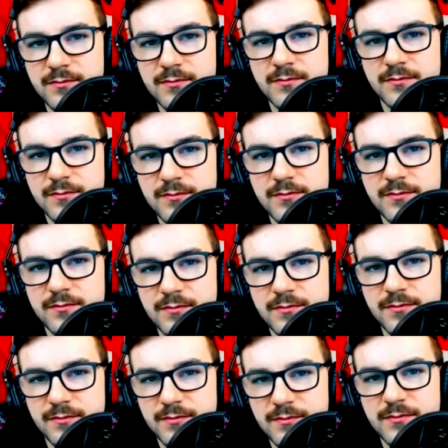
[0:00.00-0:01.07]

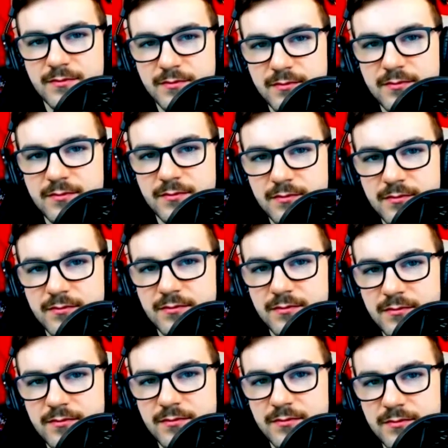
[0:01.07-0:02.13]

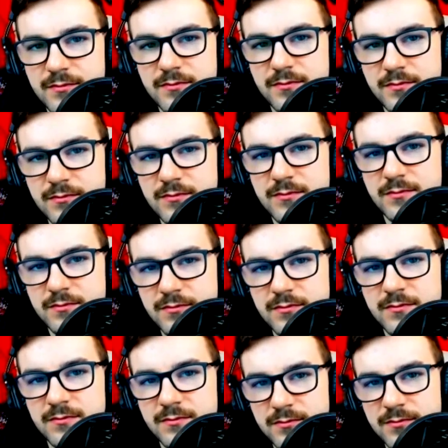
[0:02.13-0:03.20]

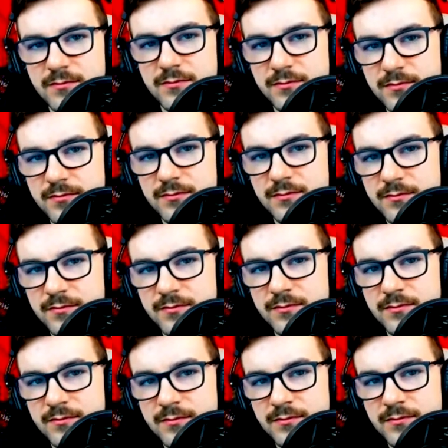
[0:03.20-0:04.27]

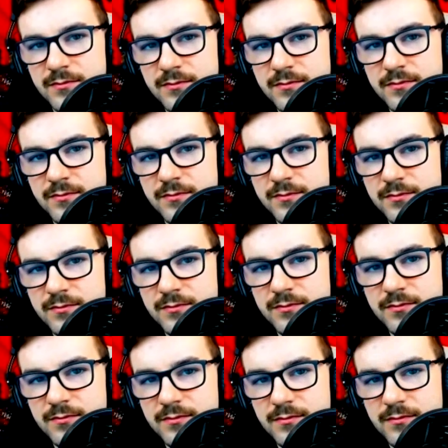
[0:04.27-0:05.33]

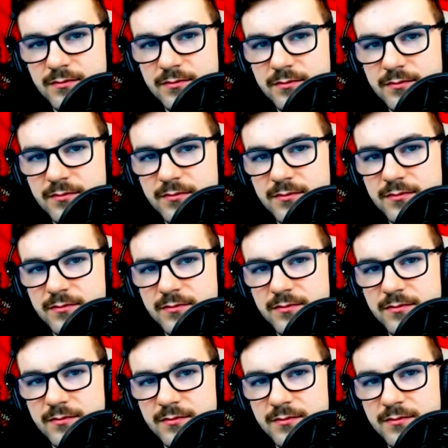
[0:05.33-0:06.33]
(silent)